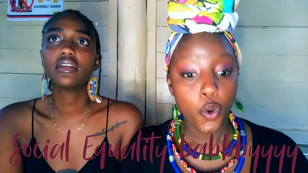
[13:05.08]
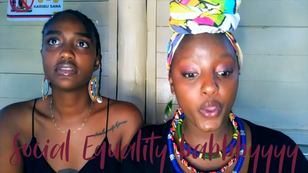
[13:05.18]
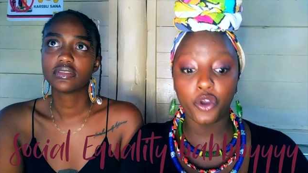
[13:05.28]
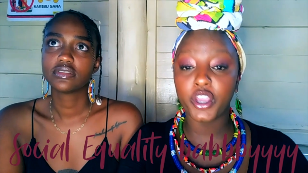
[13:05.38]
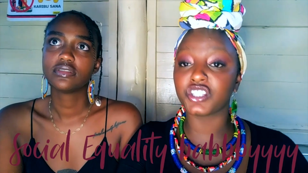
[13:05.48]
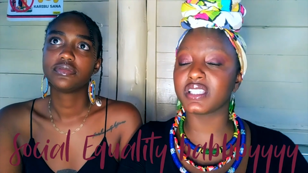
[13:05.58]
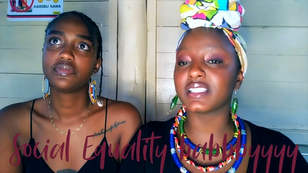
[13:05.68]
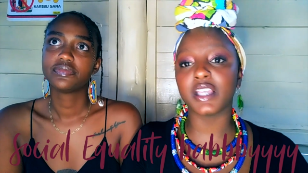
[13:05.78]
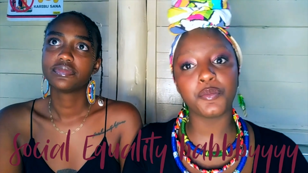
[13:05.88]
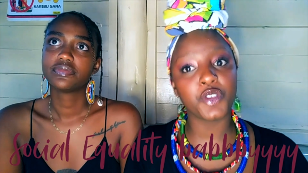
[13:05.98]
Speaker 1: we are going to the
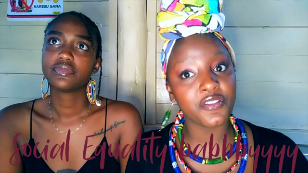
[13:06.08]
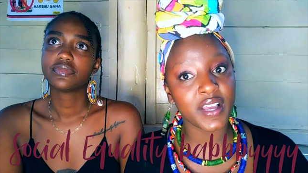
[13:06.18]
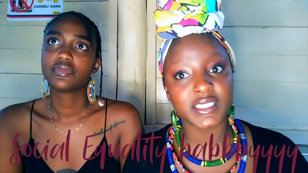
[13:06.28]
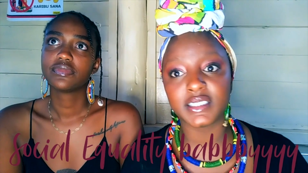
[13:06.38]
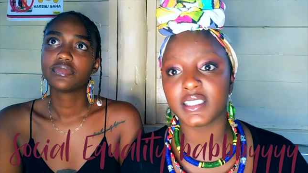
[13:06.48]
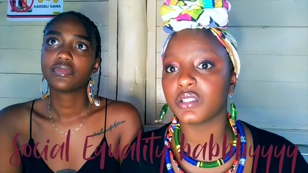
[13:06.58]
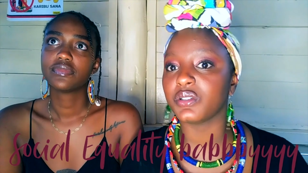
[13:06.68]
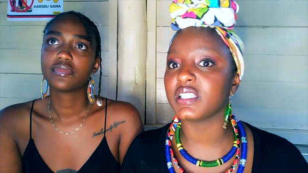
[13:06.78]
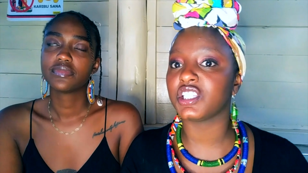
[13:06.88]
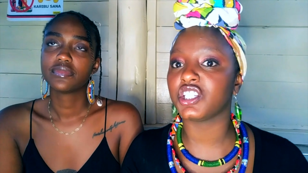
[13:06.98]
same universities, we are
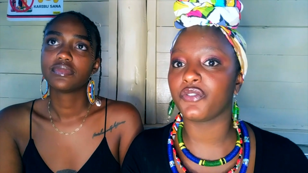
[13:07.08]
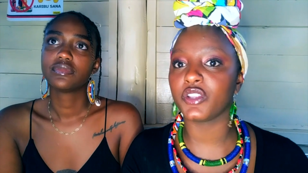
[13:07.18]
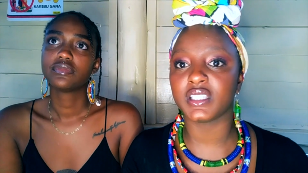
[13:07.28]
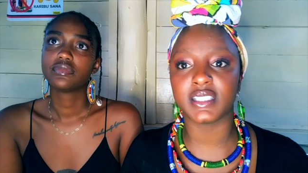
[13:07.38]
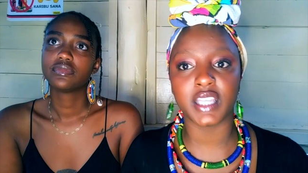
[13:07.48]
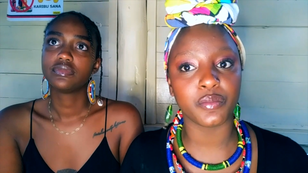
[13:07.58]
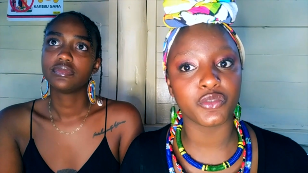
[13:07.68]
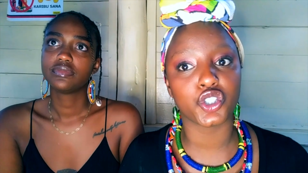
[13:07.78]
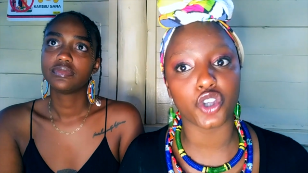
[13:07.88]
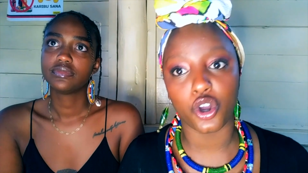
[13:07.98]
searching for the same
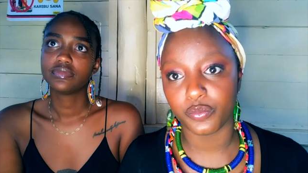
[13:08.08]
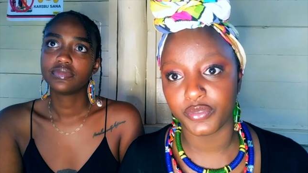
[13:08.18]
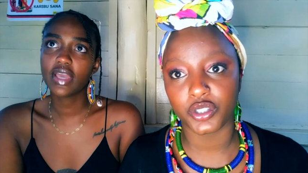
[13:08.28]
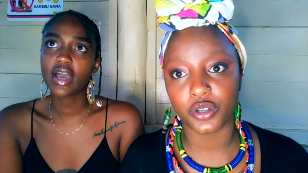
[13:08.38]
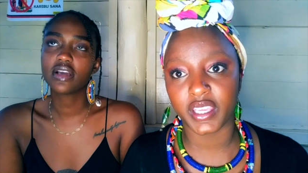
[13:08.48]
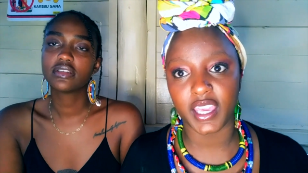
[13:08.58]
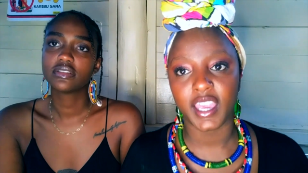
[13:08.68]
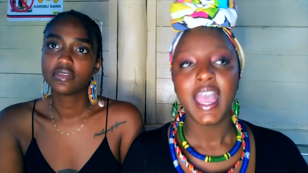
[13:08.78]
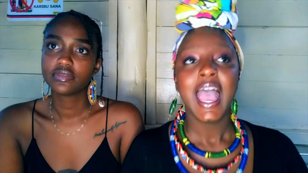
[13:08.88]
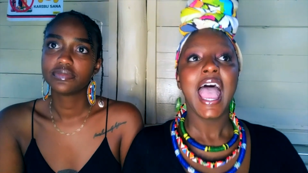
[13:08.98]
jobs, yeah. okay?
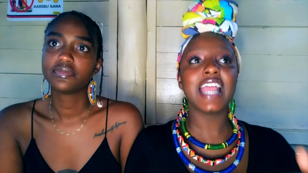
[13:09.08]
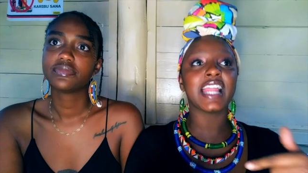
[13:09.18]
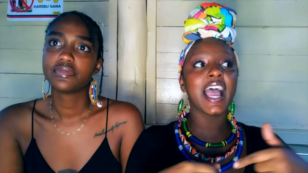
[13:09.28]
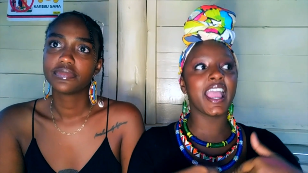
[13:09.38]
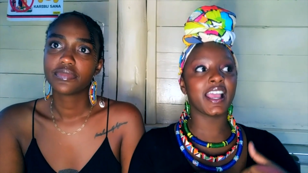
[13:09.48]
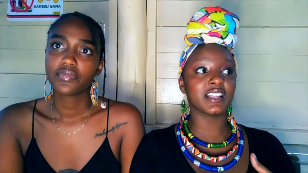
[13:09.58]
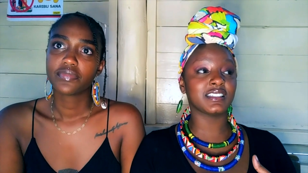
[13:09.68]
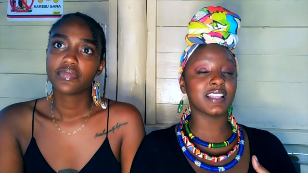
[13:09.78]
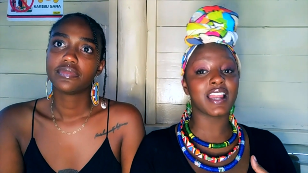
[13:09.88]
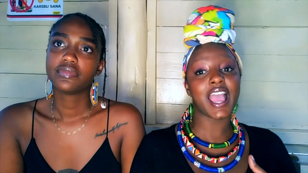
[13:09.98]
And I
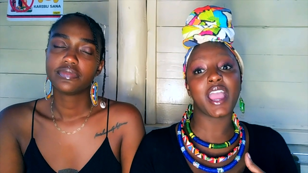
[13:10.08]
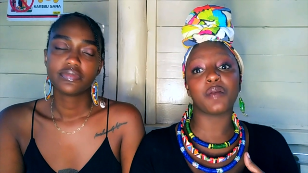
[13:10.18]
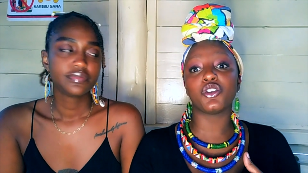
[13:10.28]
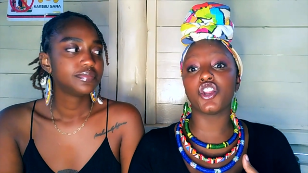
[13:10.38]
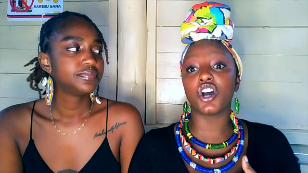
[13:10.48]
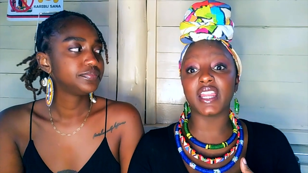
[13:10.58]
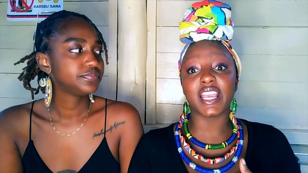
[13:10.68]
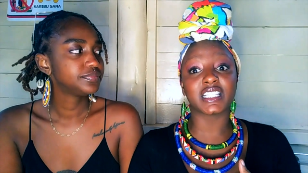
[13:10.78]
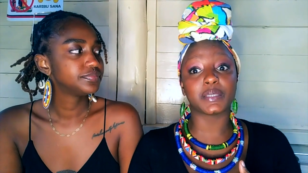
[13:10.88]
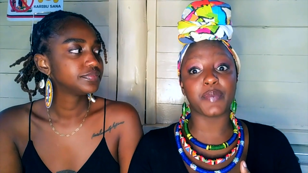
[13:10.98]
understand I am not
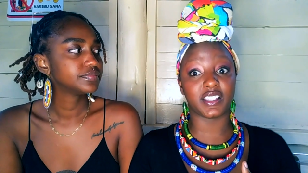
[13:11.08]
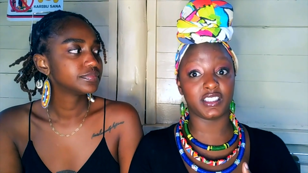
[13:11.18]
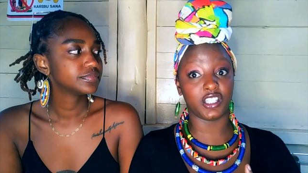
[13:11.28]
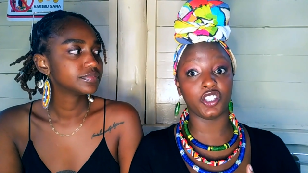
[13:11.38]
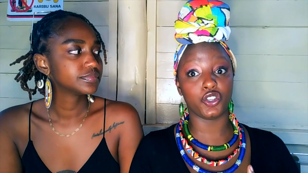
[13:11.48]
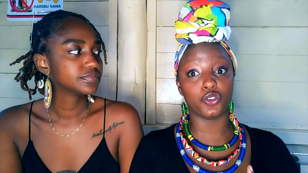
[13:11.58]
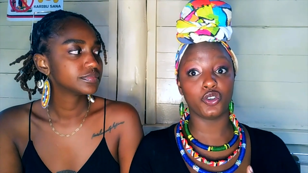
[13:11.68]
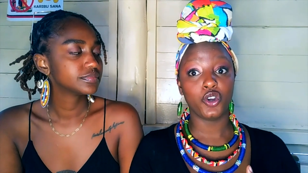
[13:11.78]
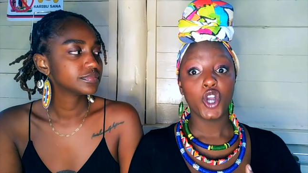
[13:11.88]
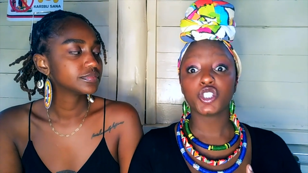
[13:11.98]
expecting you
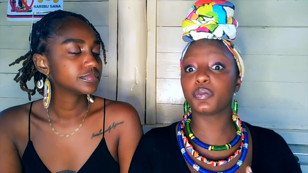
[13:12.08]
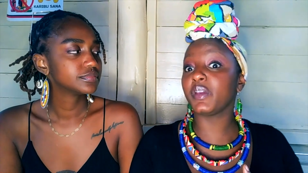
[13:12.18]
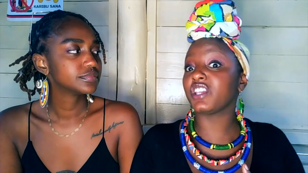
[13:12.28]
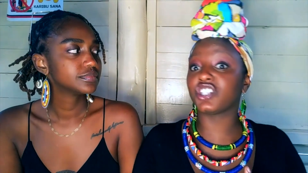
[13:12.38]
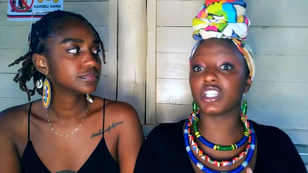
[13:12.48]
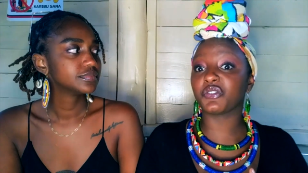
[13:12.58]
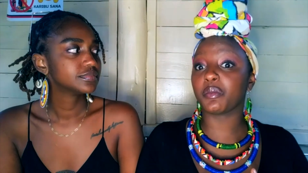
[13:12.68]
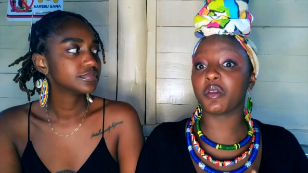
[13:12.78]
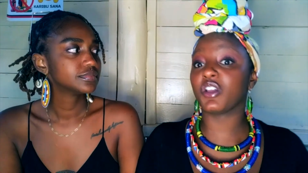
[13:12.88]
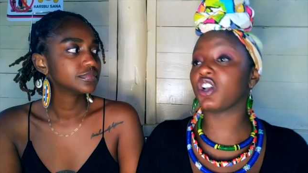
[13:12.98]
to pay shit for me
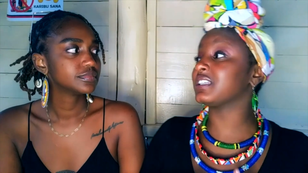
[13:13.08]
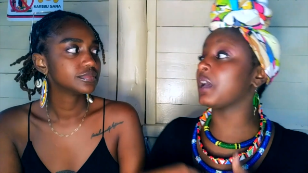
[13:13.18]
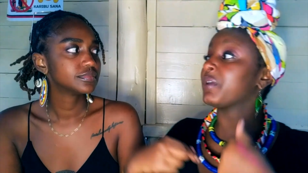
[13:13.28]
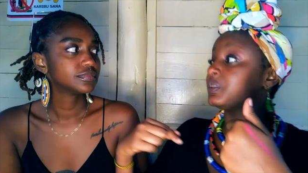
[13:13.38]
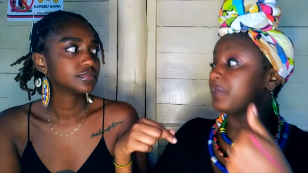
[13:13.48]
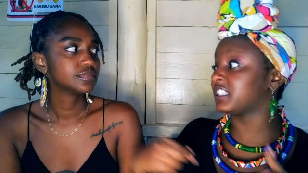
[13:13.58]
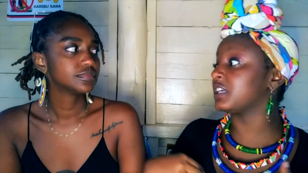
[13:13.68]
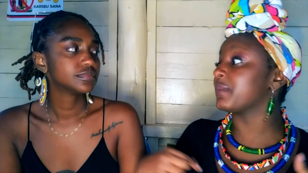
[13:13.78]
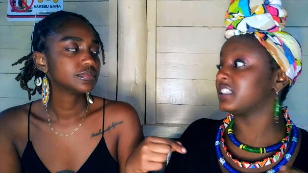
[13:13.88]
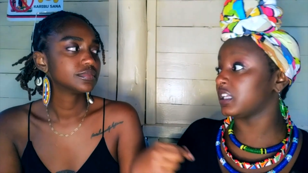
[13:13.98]
because I'm expecting
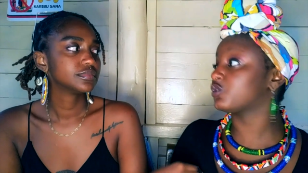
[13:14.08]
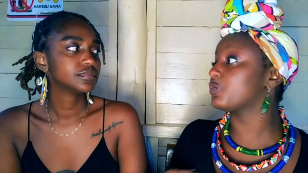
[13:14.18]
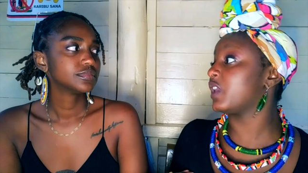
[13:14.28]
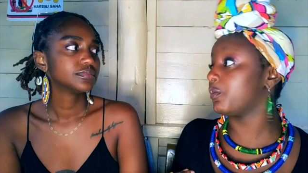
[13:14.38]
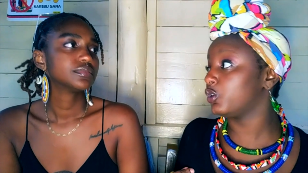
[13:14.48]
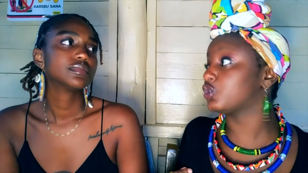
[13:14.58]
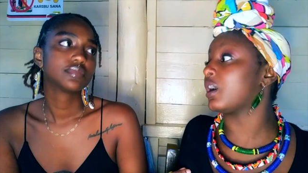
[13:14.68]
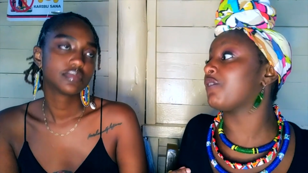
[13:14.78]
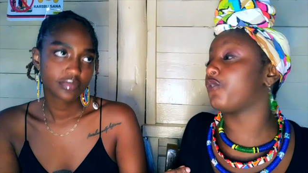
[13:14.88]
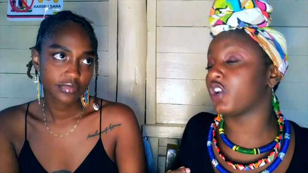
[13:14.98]
myself to be able to
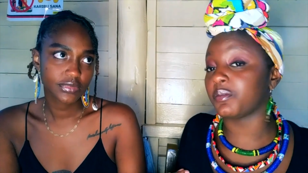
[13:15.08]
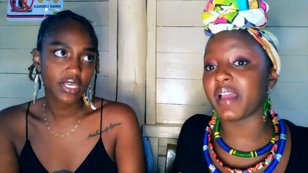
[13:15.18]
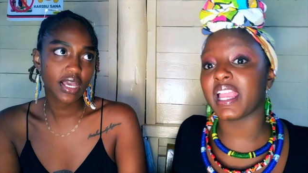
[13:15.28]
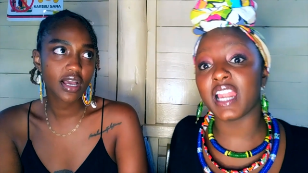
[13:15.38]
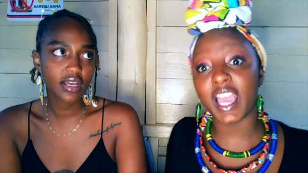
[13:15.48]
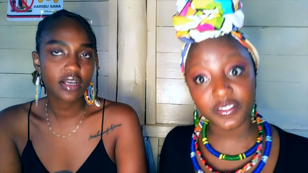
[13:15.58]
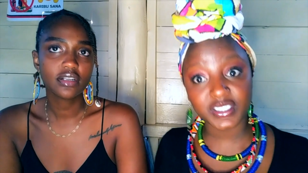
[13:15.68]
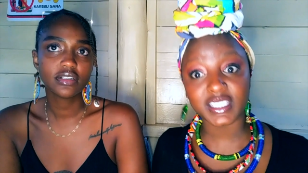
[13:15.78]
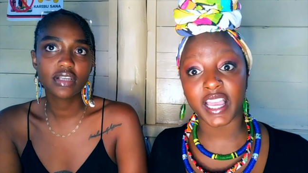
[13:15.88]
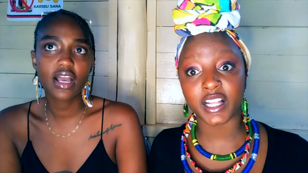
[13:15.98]
afford my yeah.
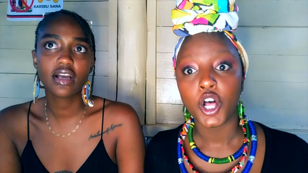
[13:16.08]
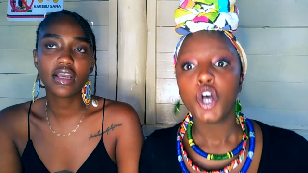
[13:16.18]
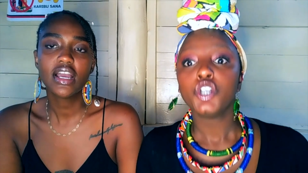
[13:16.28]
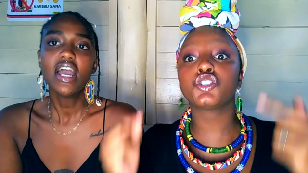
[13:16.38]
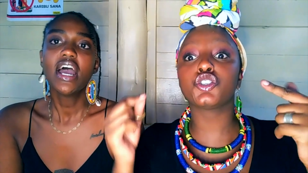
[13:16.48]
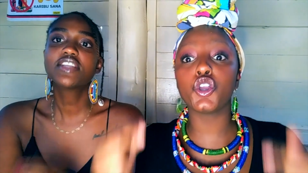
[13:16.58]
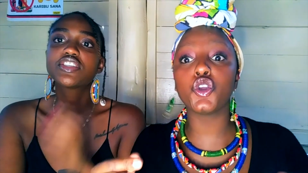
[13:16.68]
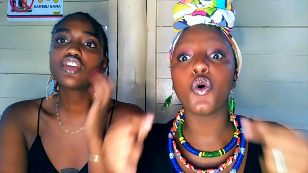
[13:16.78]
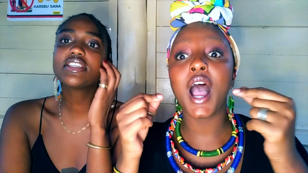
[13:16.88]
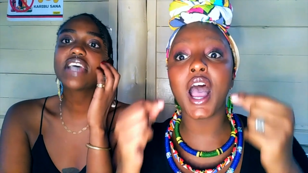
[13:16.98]
lifestyle. Yeah. So it's you
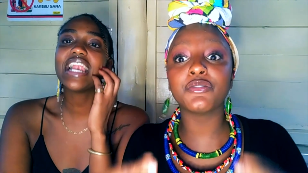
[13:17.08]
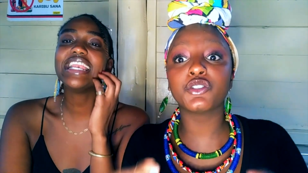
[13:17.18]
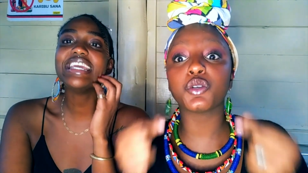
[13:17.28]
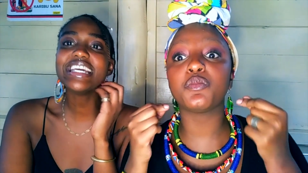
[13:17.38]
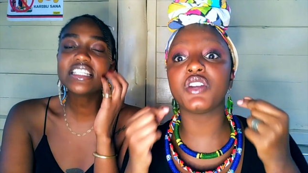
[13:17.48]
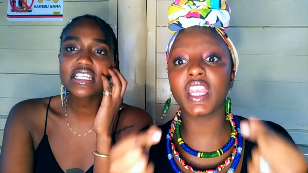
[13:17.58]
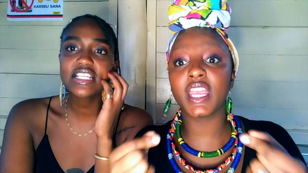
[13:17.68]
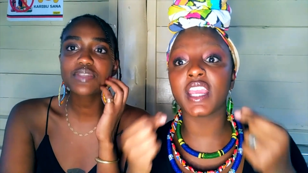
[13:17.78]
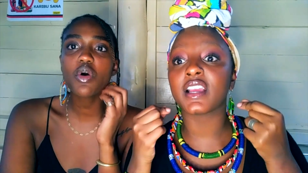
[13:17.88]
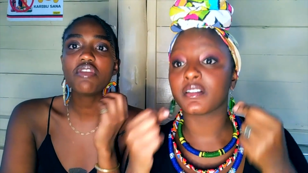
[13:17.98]
not have to need, bring, it's
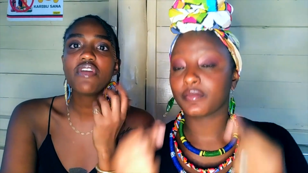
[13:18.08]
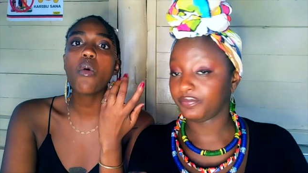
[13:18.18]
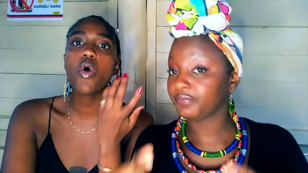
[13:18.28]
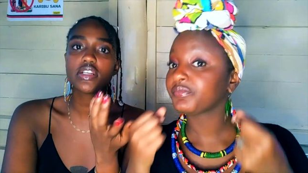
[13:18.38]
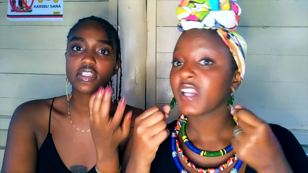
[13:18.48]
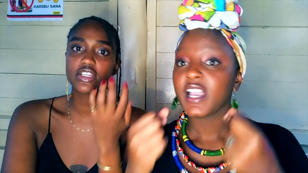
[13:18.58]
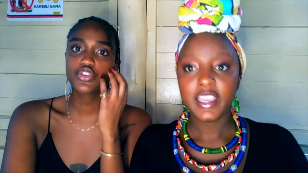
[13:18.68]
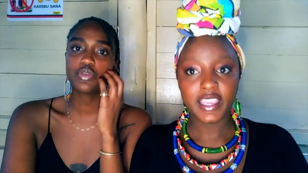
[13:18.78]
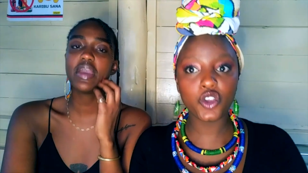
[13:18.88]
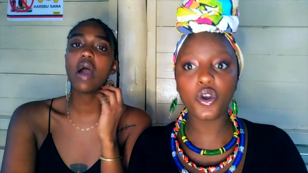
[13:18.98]
more of a want. It should
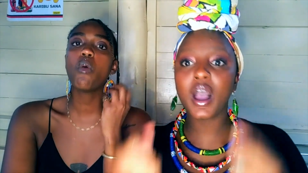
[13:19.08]
be you a